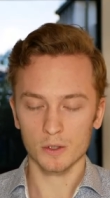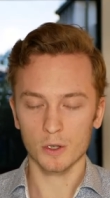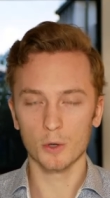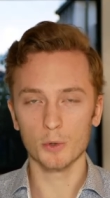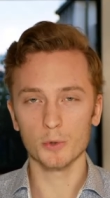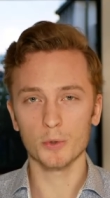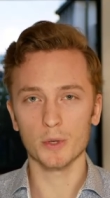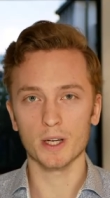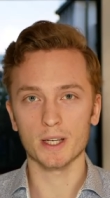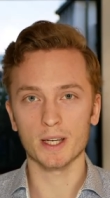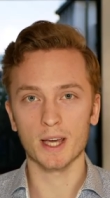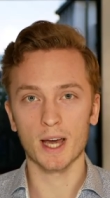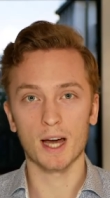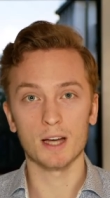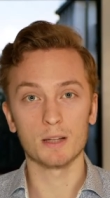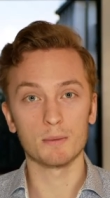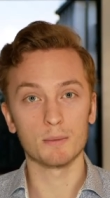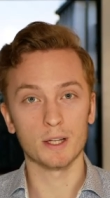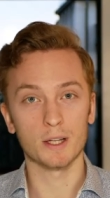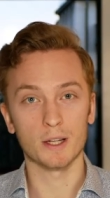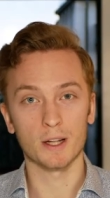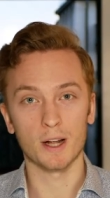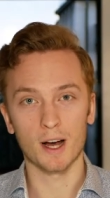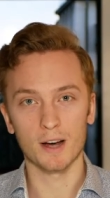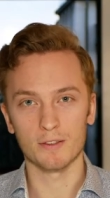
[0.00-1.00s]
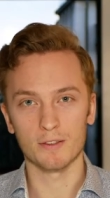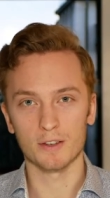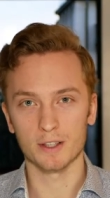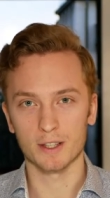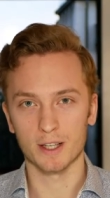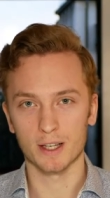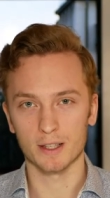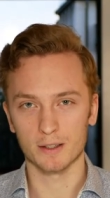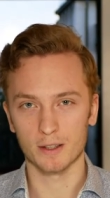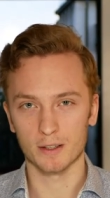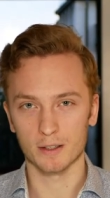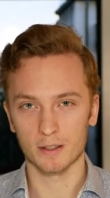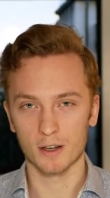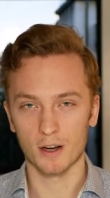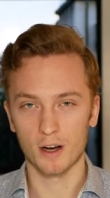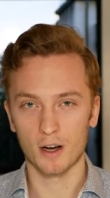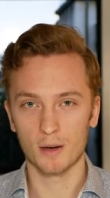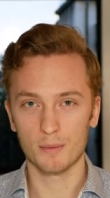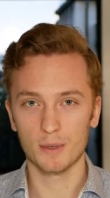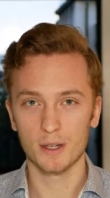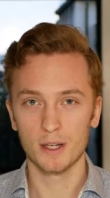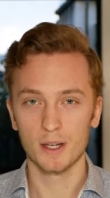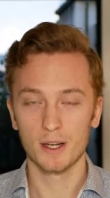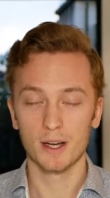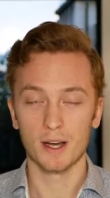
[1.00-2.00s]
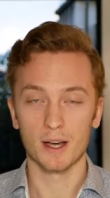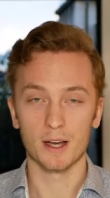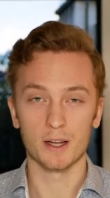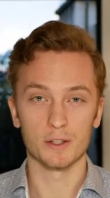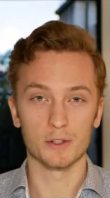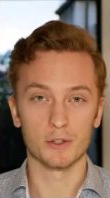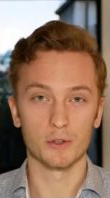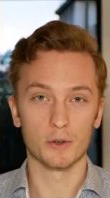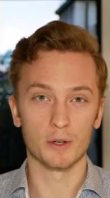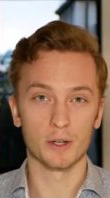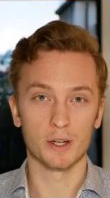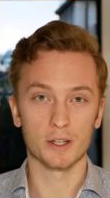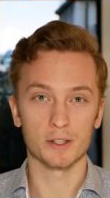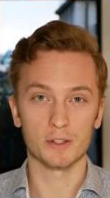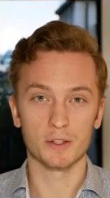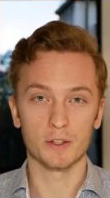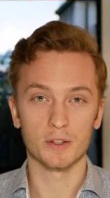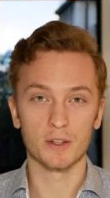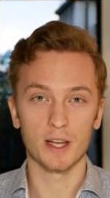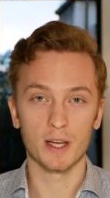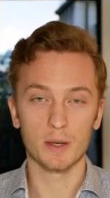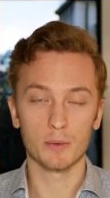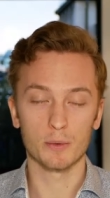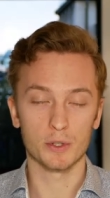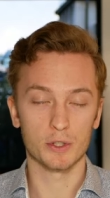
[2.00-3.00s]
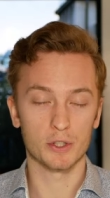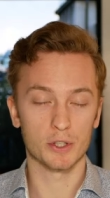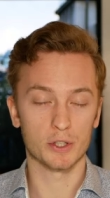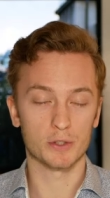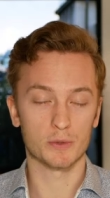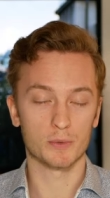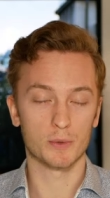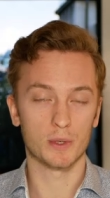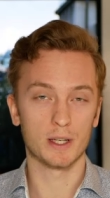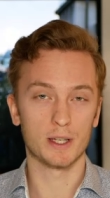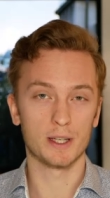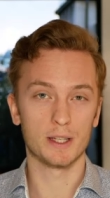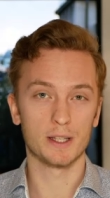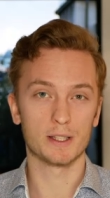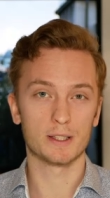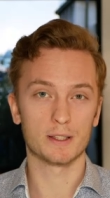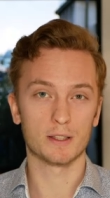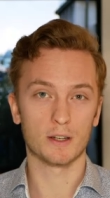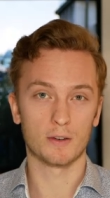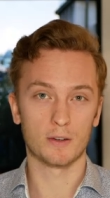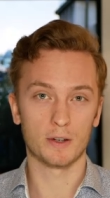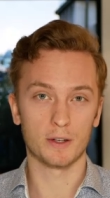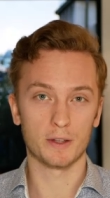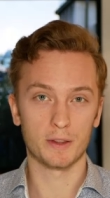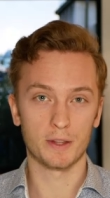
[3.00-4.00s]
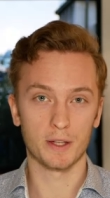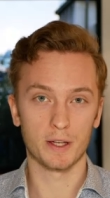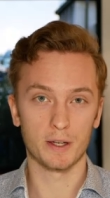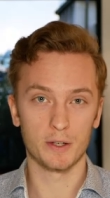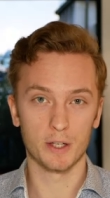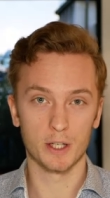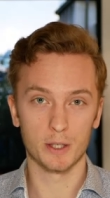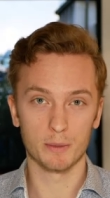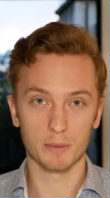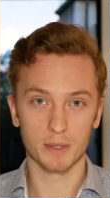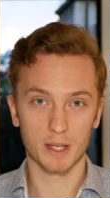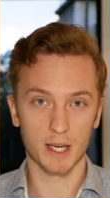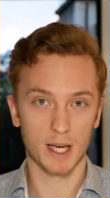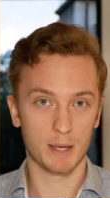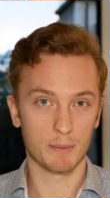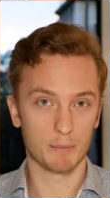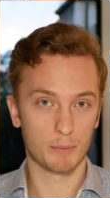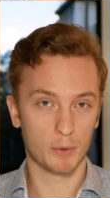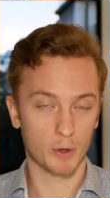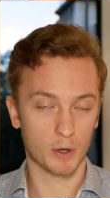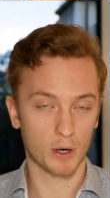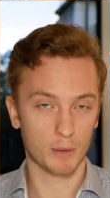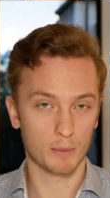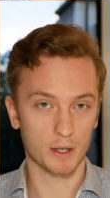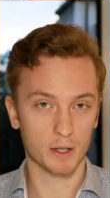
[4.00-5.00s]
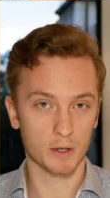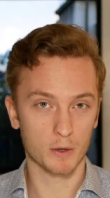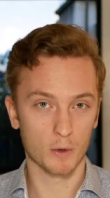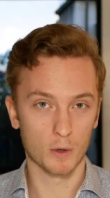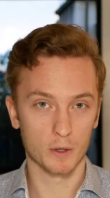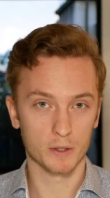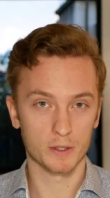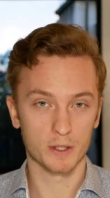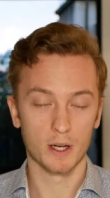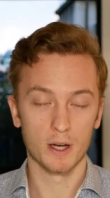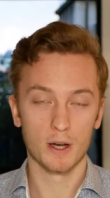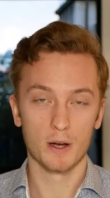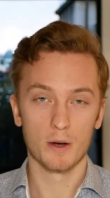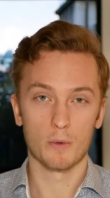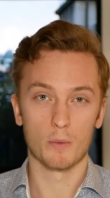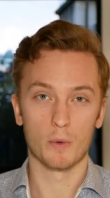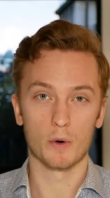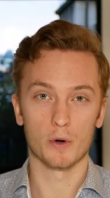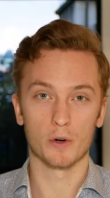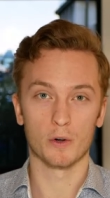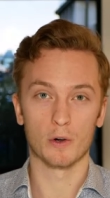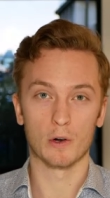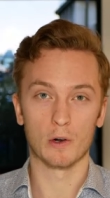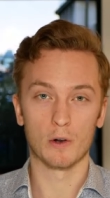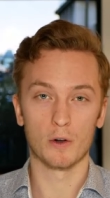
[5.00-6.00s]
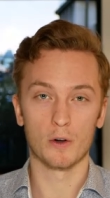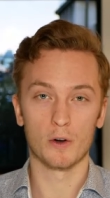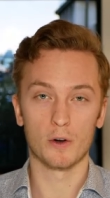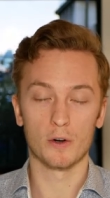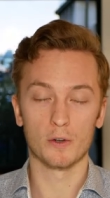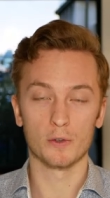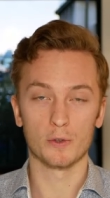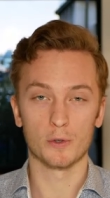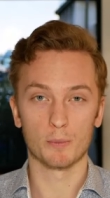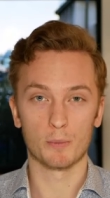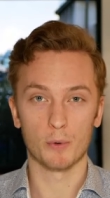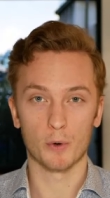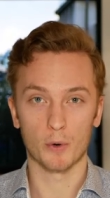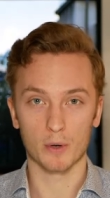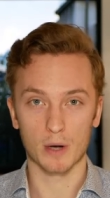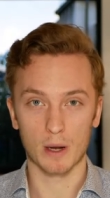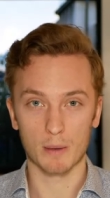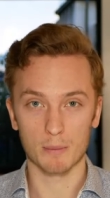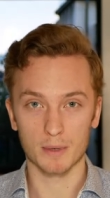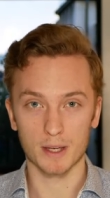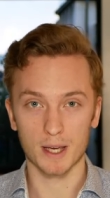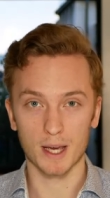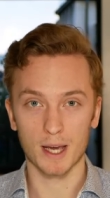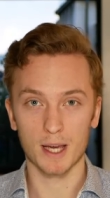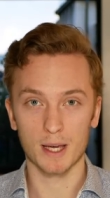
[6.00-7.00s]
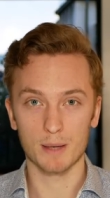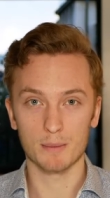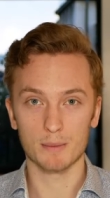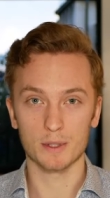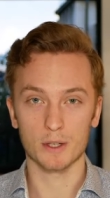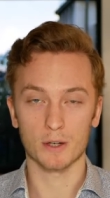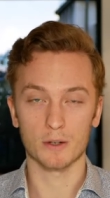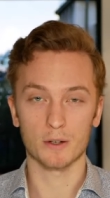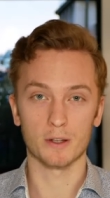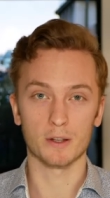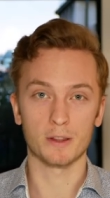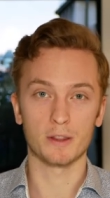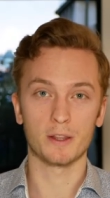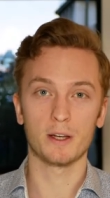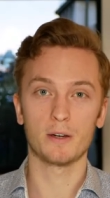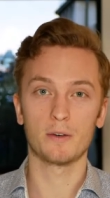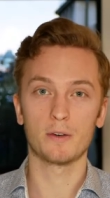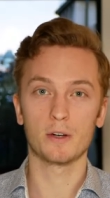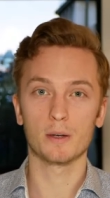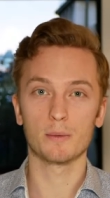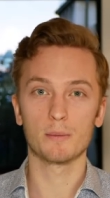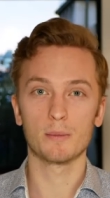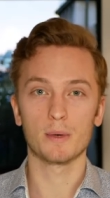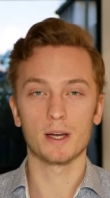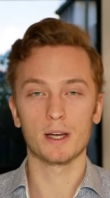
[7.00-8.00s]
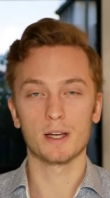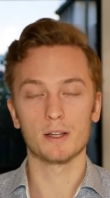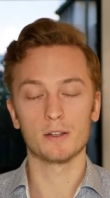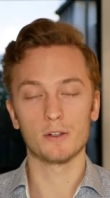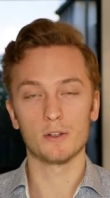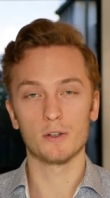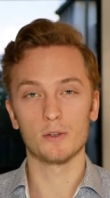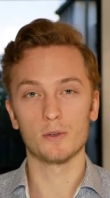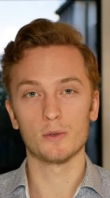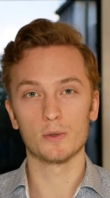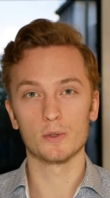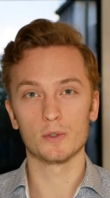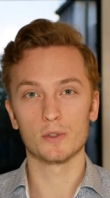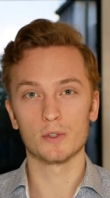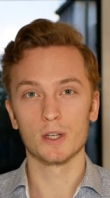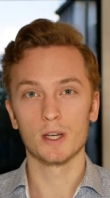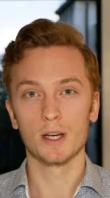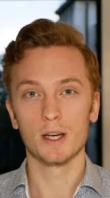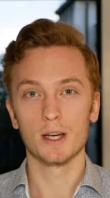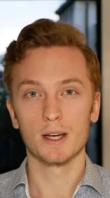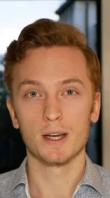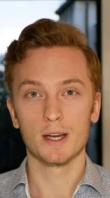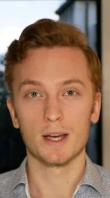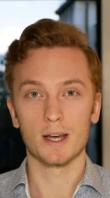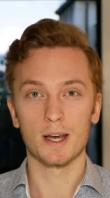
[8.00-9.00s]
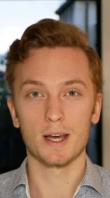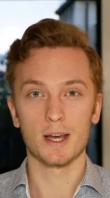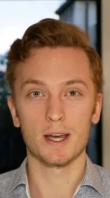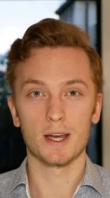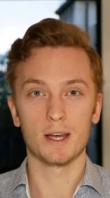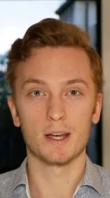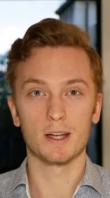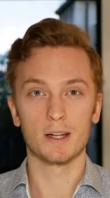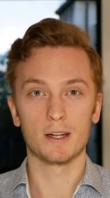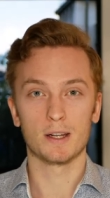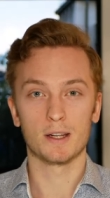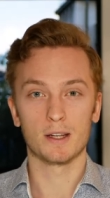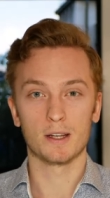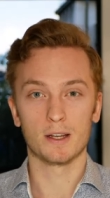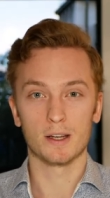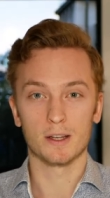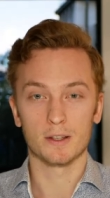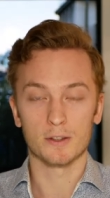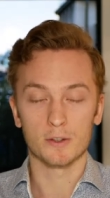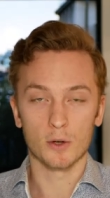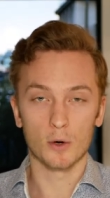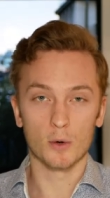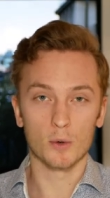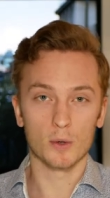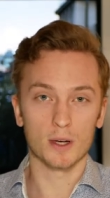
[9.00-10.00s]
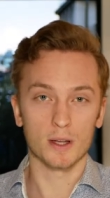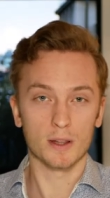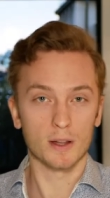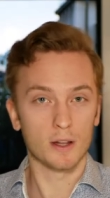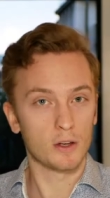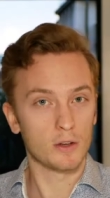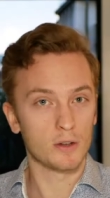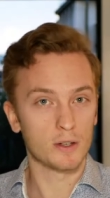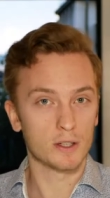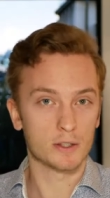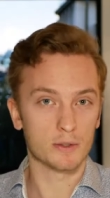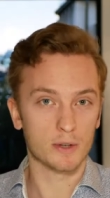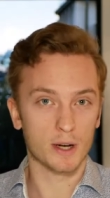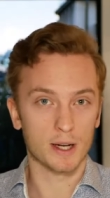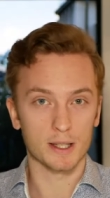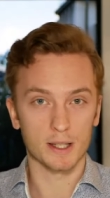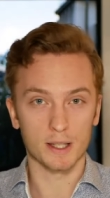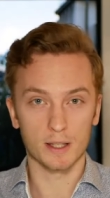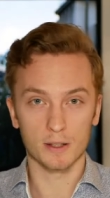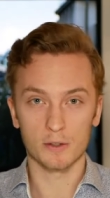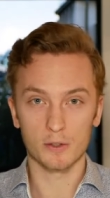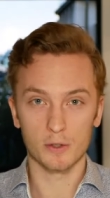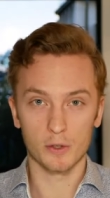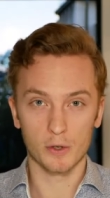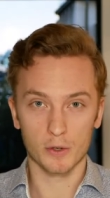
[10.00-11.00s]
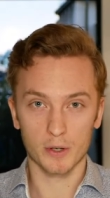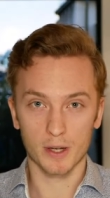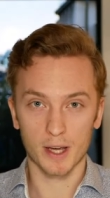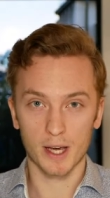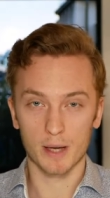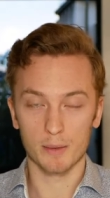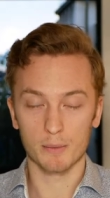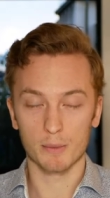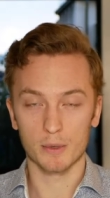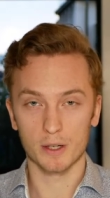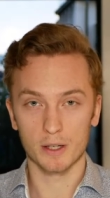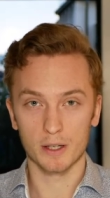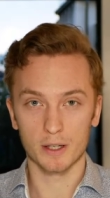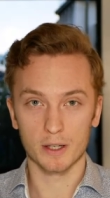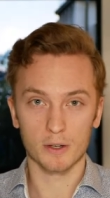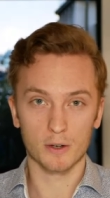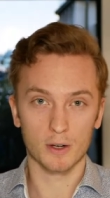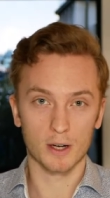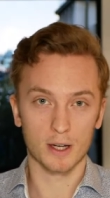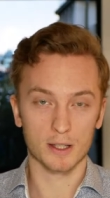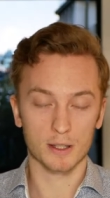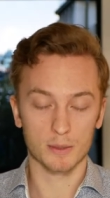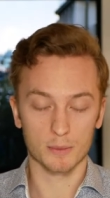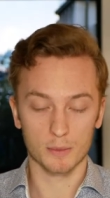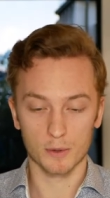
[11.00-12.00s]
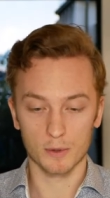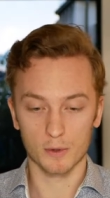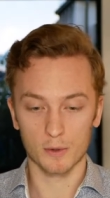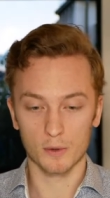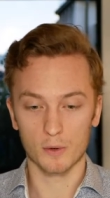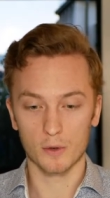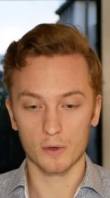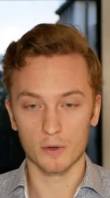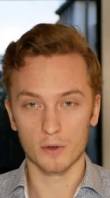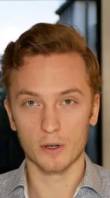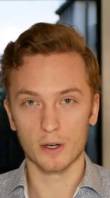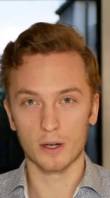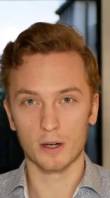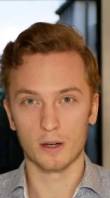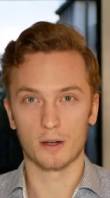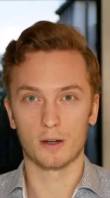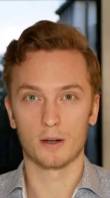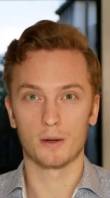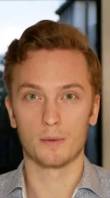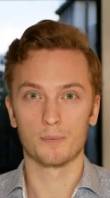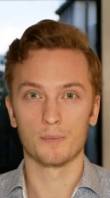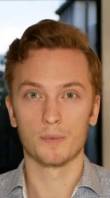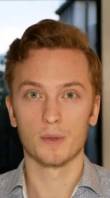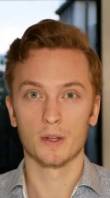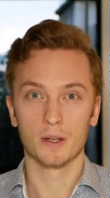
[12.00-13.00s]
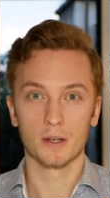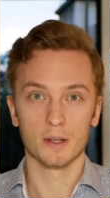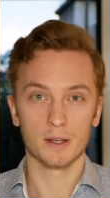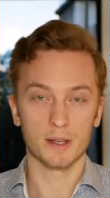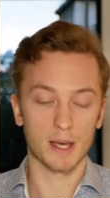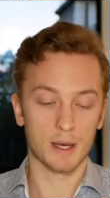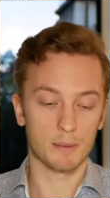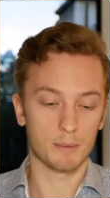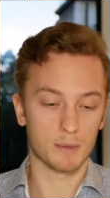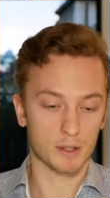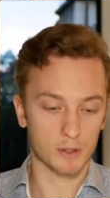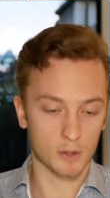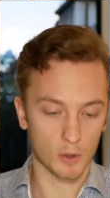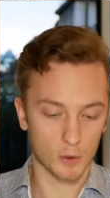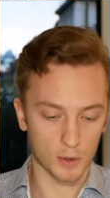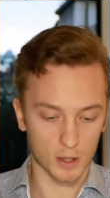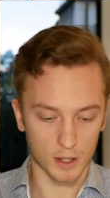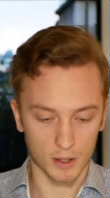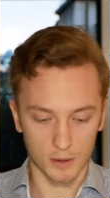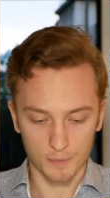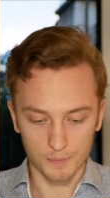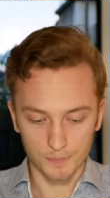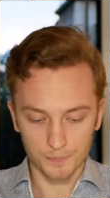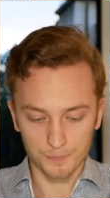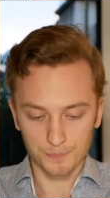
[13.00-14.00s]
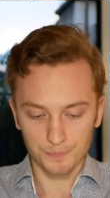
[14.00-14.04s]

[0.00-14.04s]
go to academy dot ivan on tech dot com and join us today. We just released our Ethereum game programming course, where you'll learn to program games on Ethereum and use in uh, token that you integrate into your game, a collectible or um, gaming token.